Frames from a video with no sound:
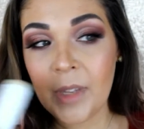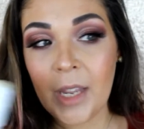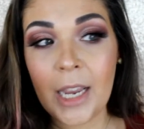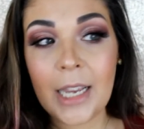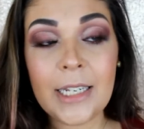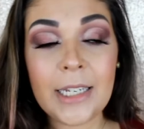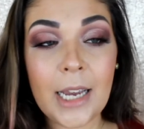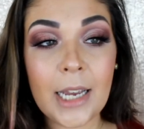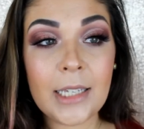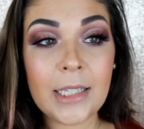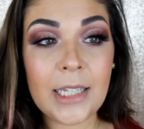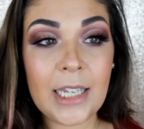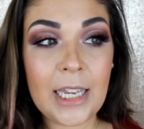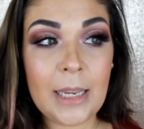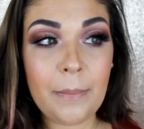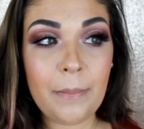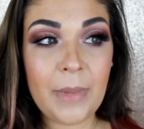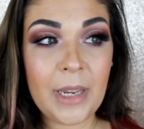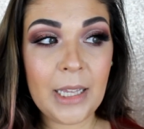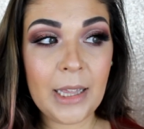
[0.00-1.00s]
it does
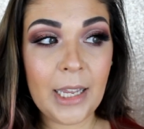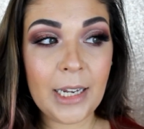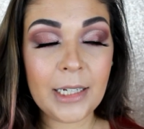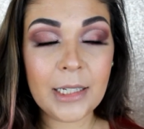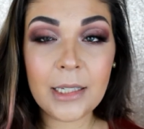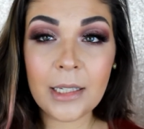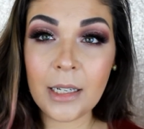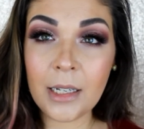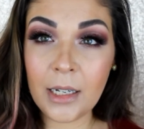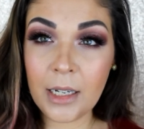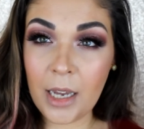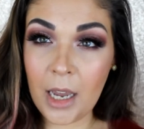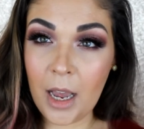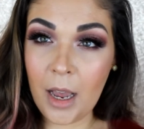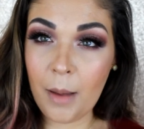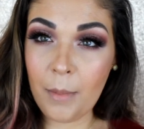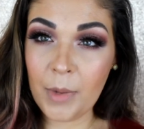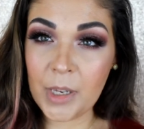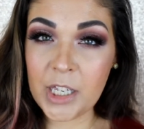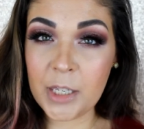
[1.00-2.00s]
keep me like
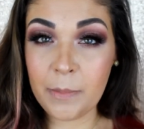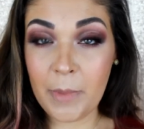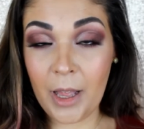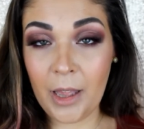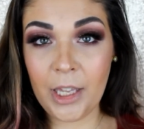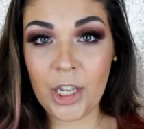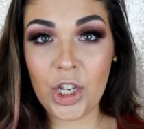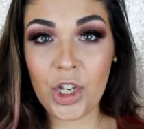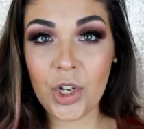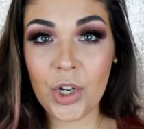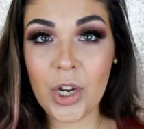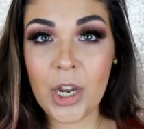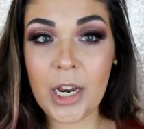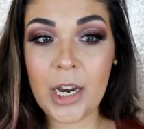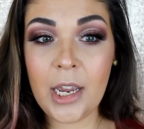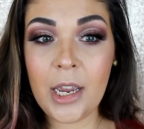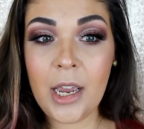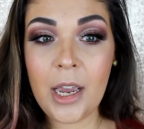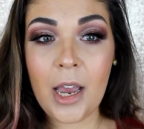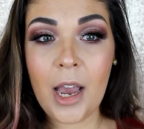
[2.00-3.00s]
um, smelling
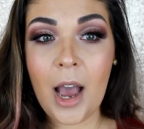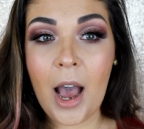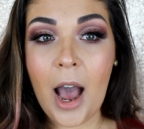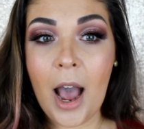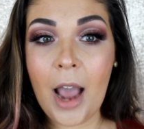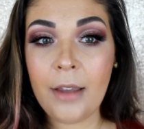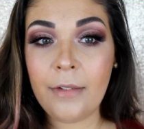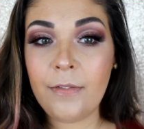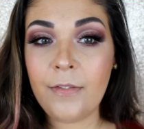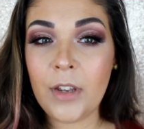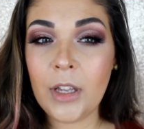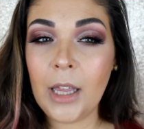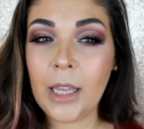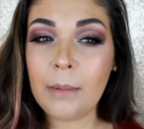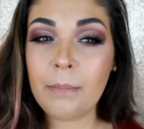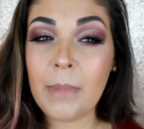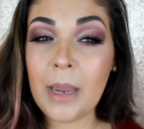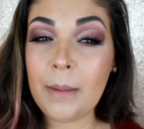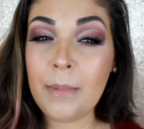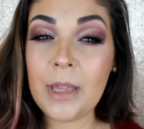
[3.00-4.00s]
good. I feel
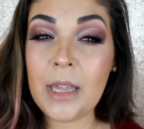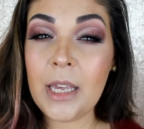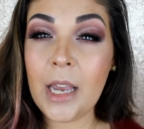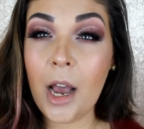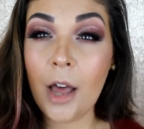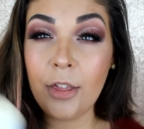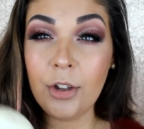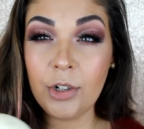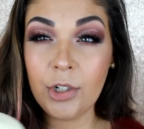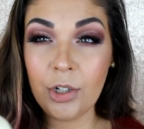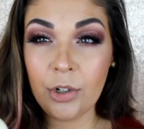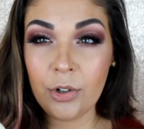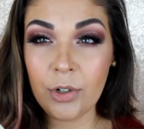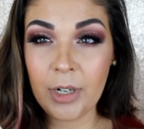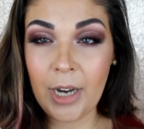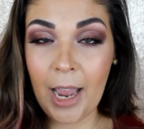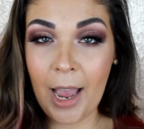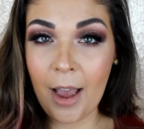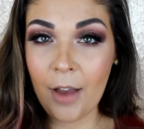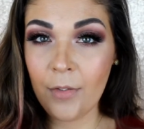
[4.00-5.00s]
like maybe the other deodorant
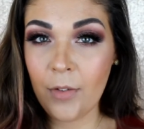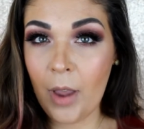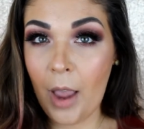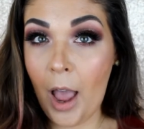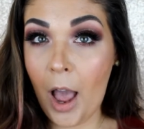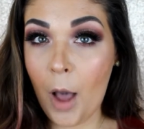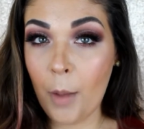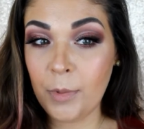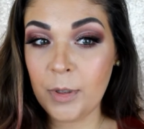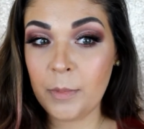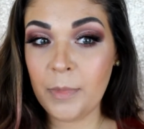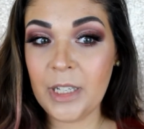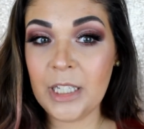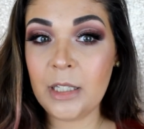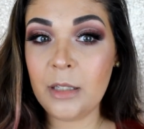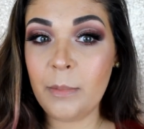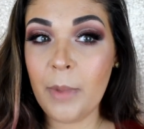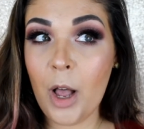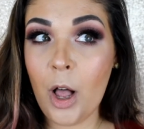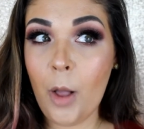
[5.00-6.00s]
I have helps me
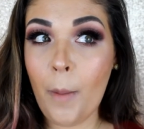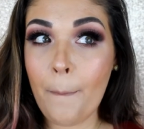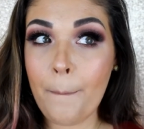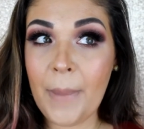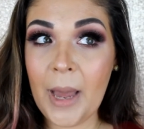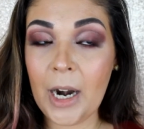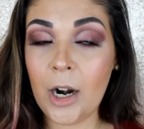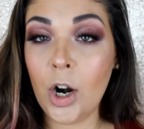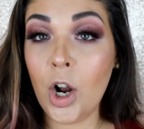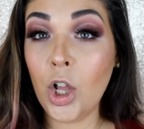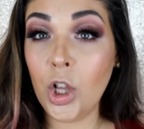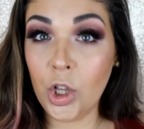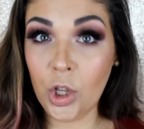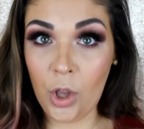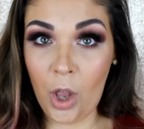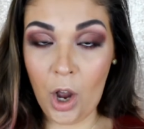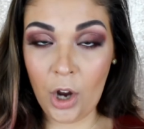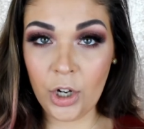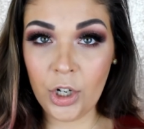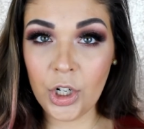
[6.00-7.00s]
smell better
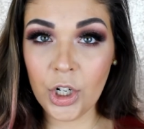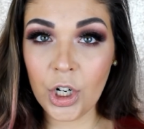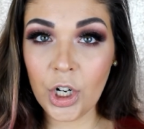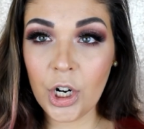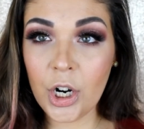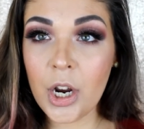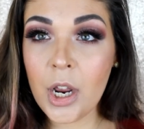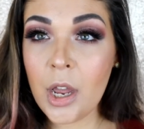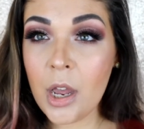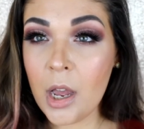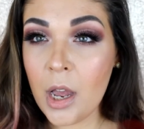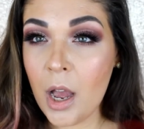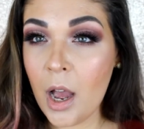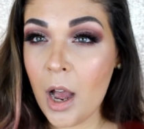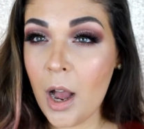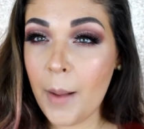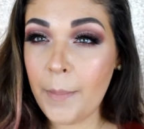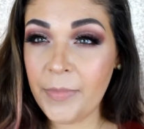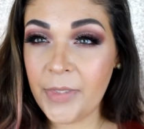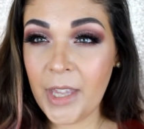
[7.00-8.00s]
longer
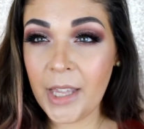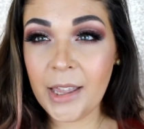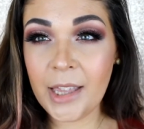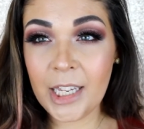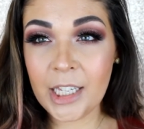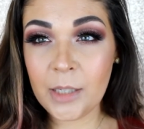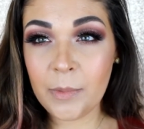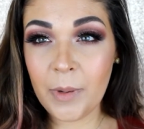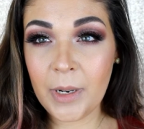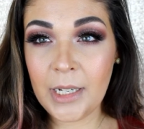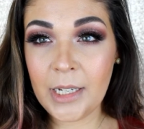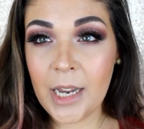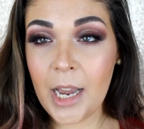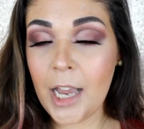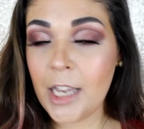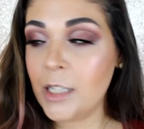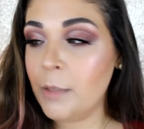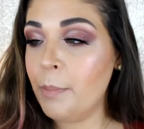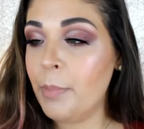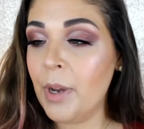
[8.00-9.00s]
um, than this one
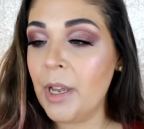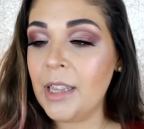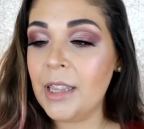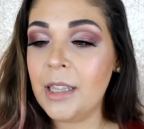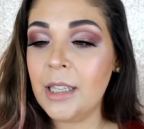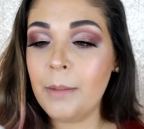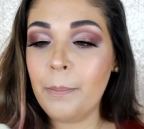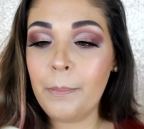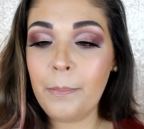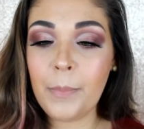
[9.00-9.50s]
does, but the